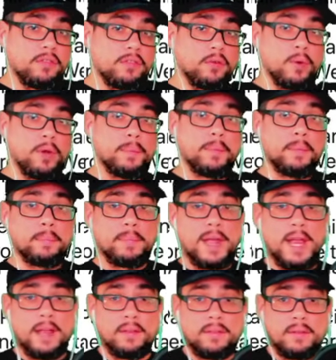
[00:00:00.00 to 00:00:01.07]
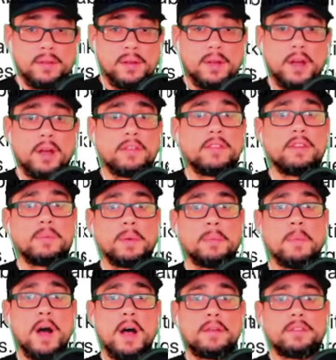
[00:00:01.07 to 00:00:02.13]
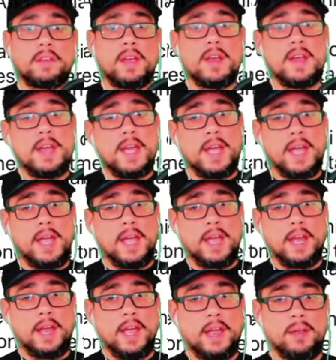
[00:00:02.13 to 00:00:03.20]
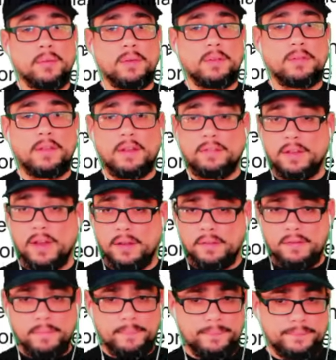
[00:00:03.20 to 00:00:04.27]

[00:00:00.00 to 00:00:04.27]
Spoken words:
group base, mosque, and a resistance.